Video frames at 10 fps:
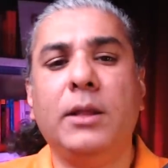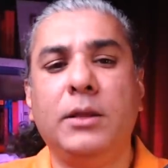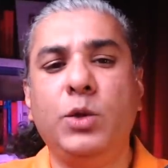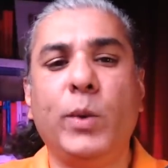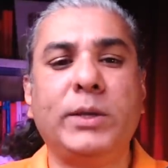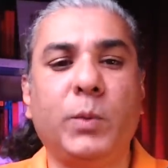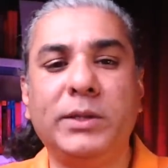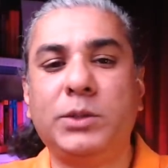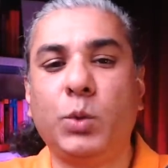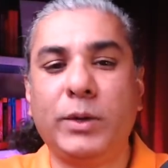The US
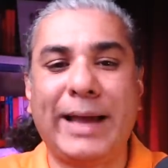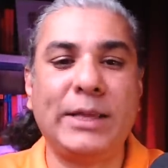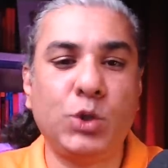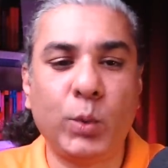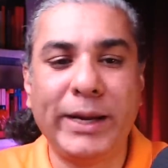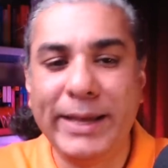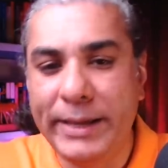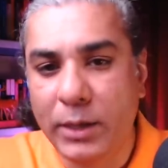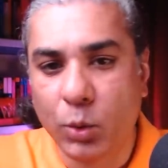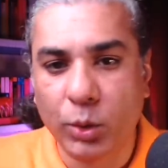wants to
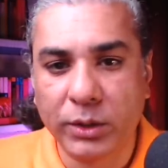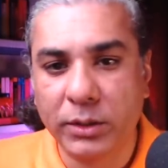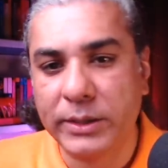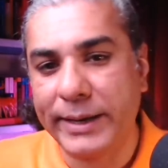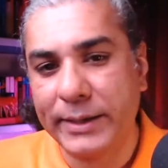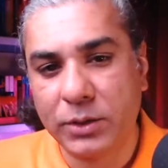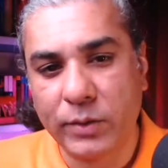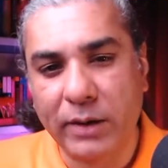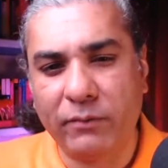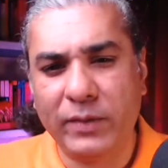gradually erode the Chinese
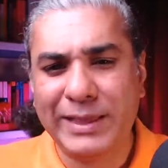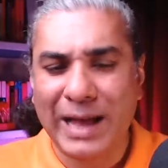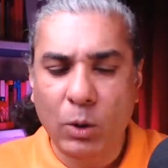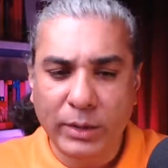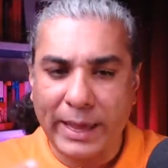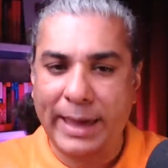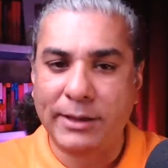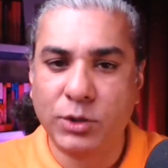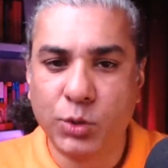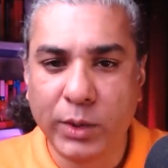threat without
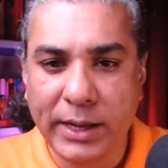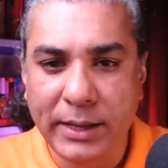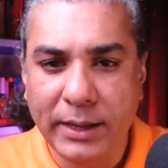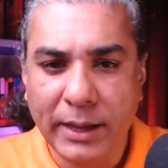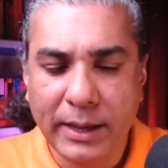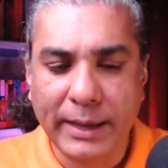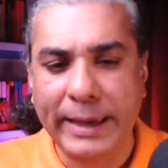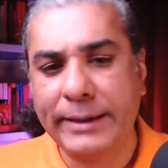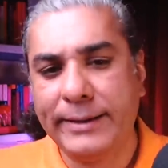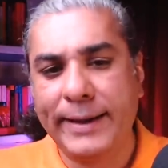actually
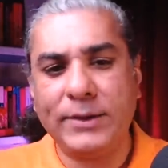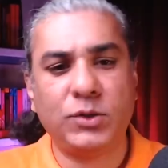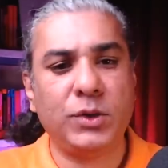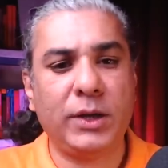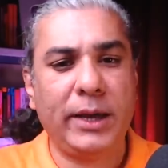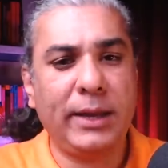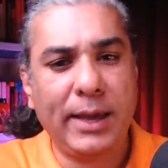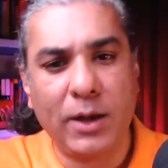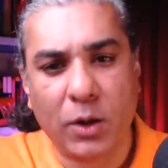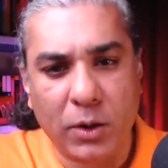engaging in
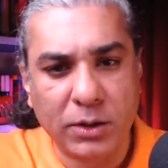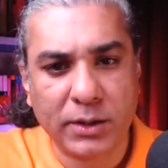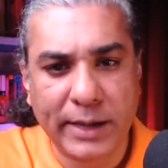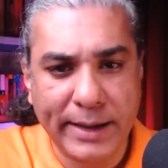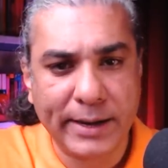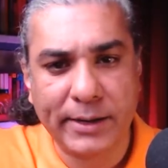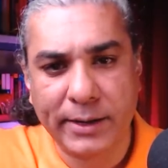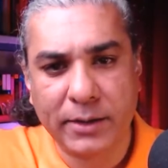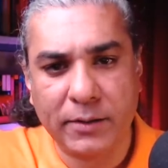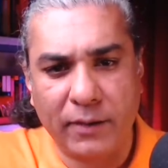a hot
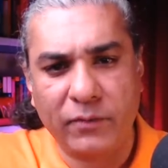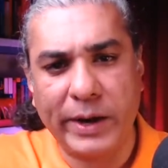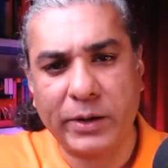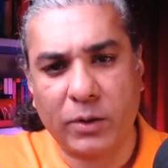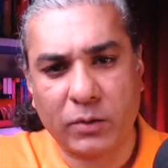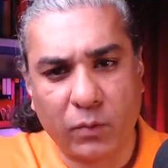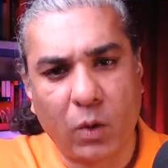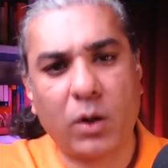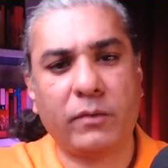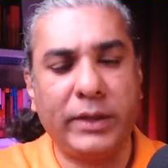kinetic conflict or
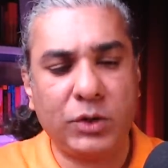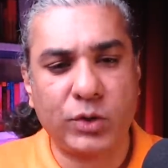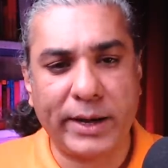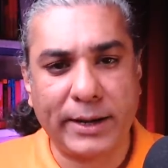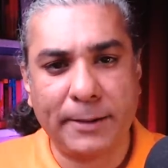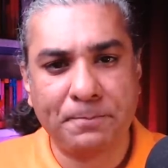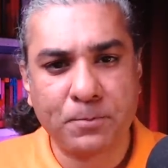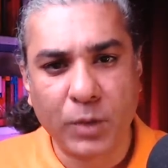war with China.